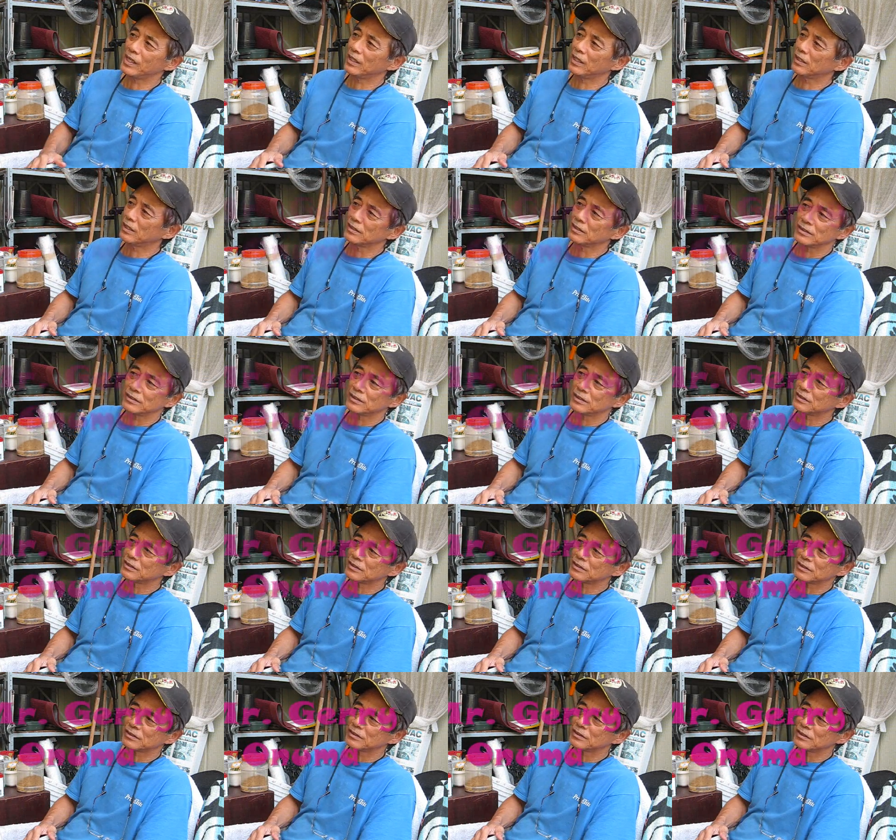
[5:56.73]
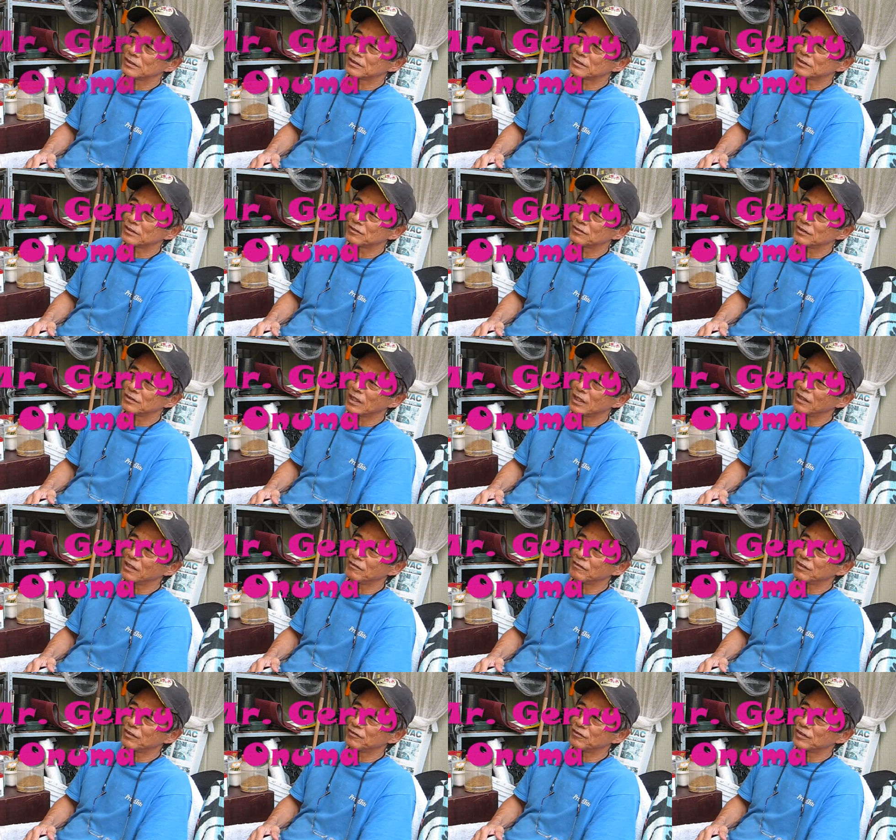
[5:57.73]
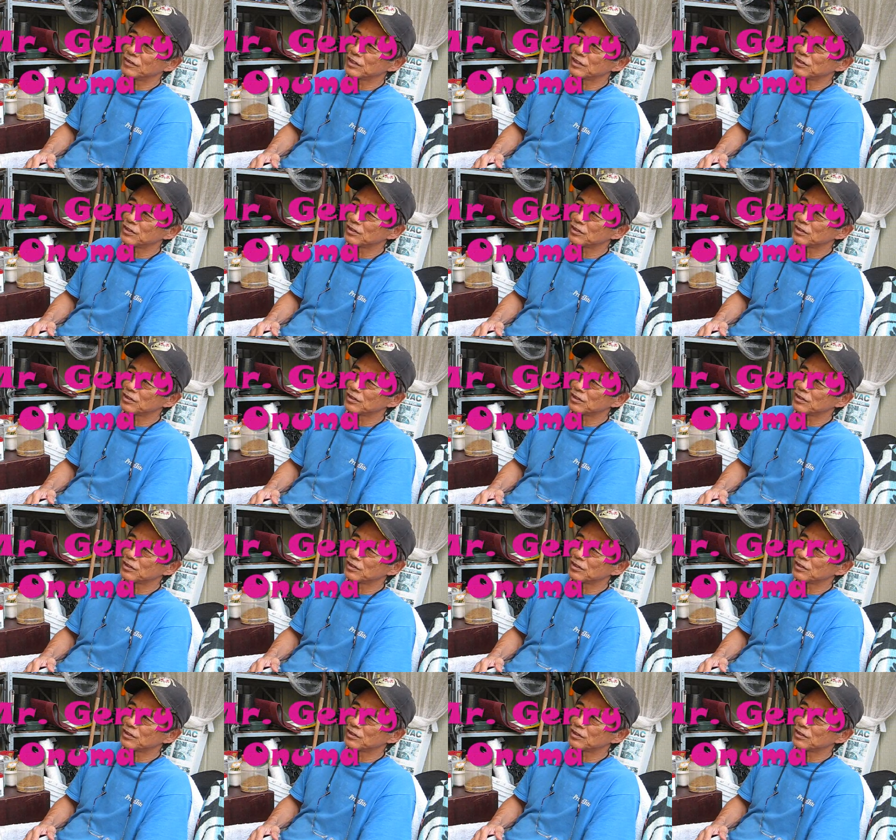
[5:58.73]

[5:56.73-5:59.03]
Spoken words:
and just a lively fish.